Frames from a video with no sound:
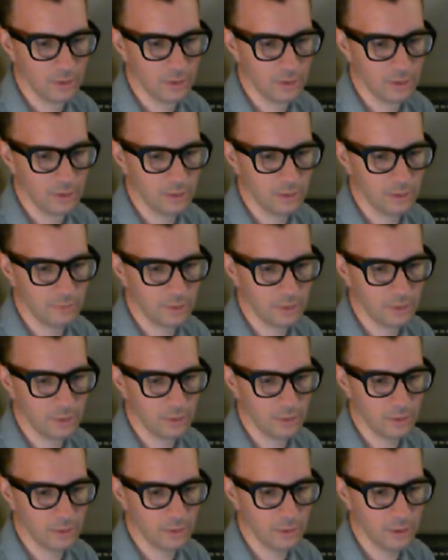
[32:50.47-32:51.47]
Left
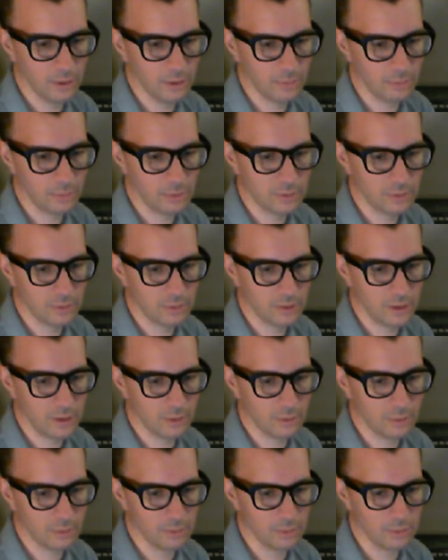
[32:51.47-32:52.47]
analog, up,
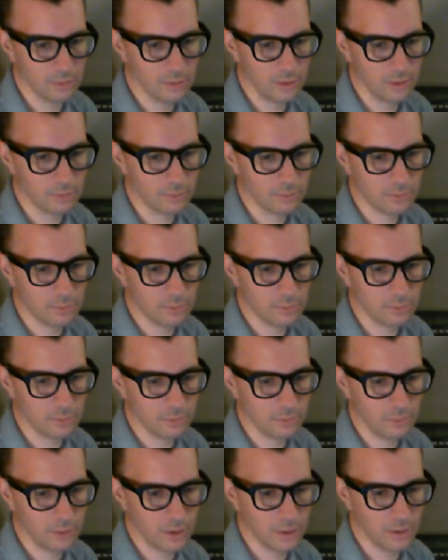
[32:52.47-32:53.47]
down, left,
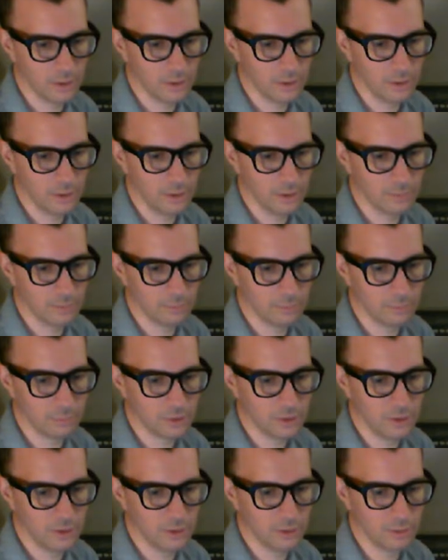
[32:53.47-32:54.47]
right, up,
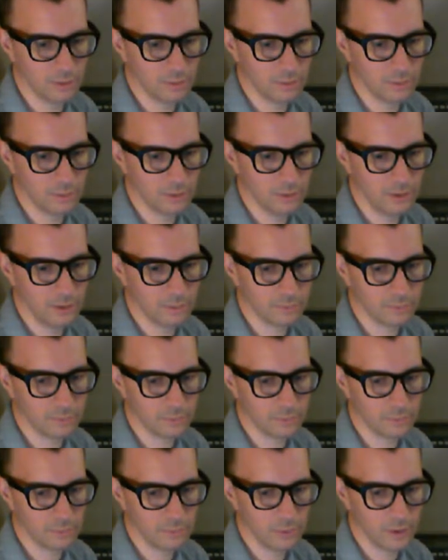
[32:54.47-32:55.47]
down, left,
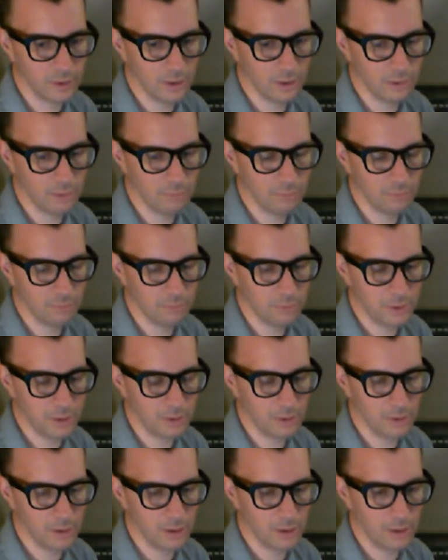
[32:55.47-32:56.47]
right,
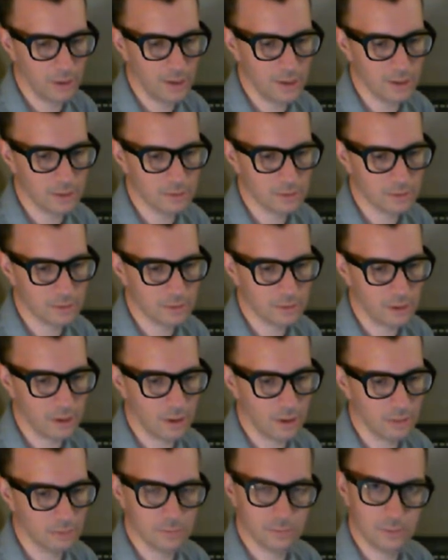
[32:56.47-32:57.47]
B, A, start.
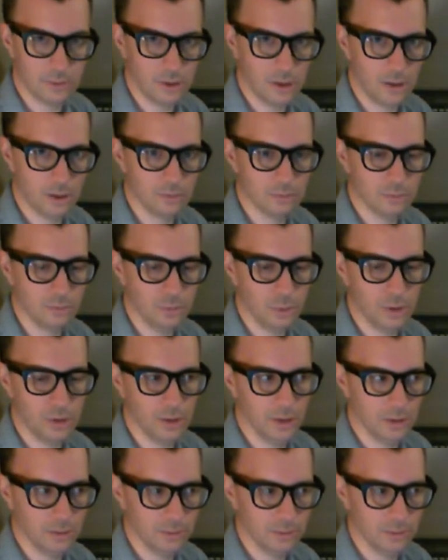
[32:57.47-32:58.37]
Not really.